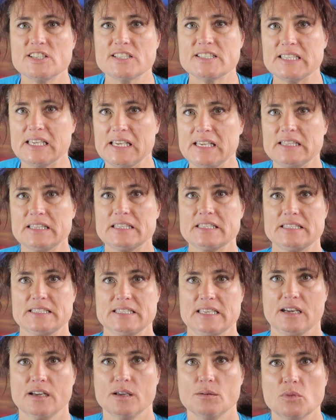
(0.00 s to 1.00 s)
just eat the
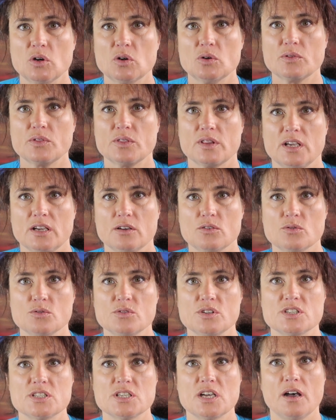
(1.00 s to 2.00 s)
same old thing all
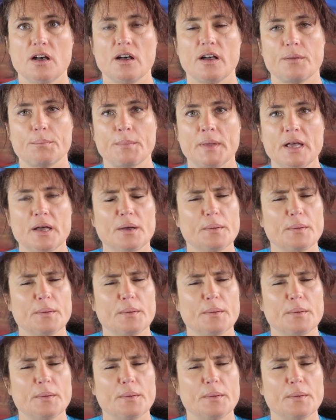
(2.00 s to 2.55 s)
the time.